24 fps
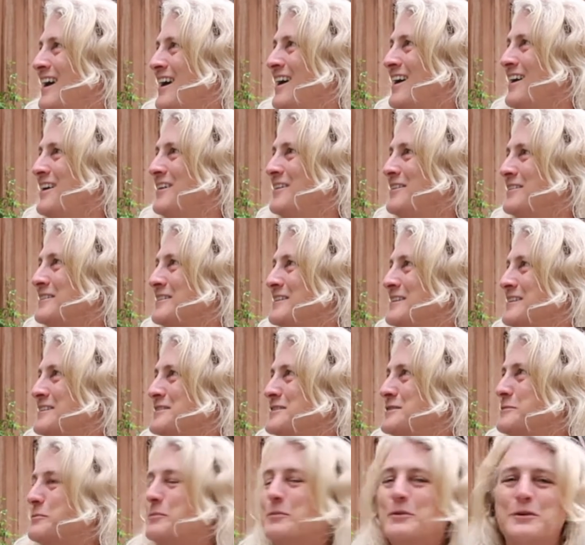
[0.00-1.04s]
Oh,
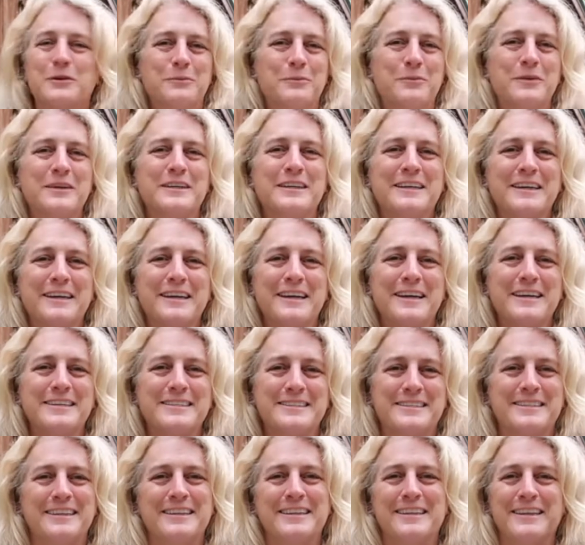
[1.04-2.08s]
there's a bird building a
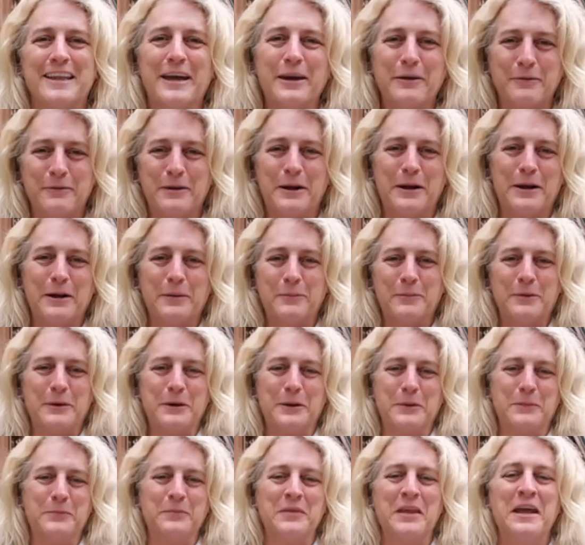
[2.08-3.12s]
nest in the light right up
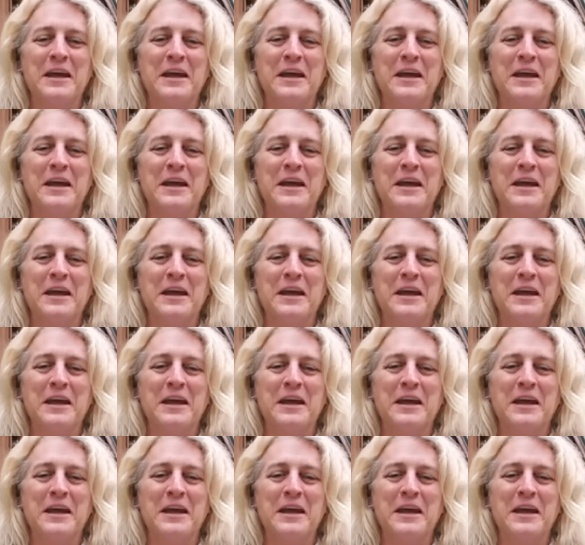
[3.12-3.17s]
here.